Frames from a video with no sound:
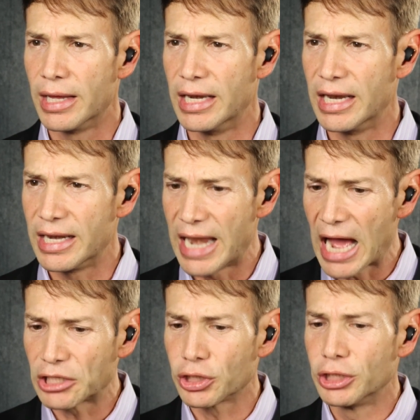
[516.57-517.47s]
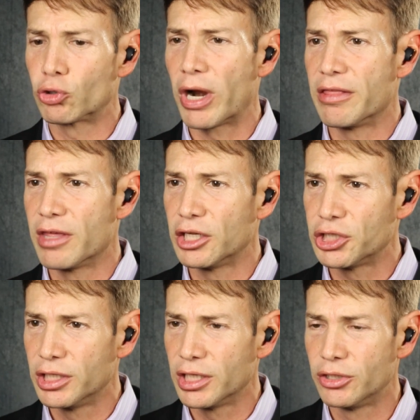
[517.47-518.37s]
And it naturally
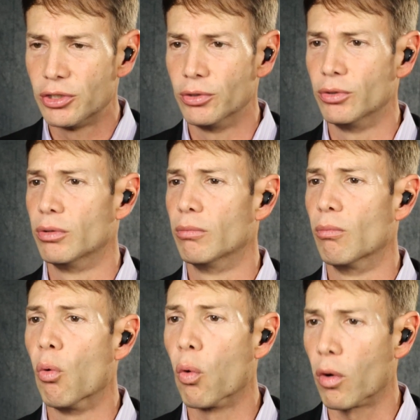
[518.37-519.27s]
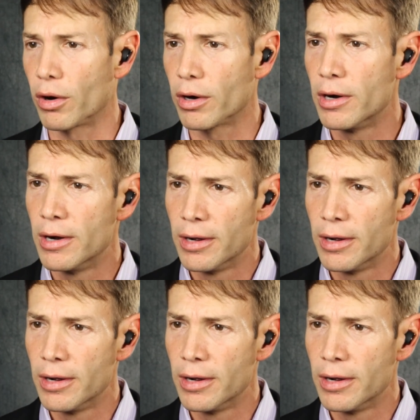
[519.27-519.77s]
transitioned into more.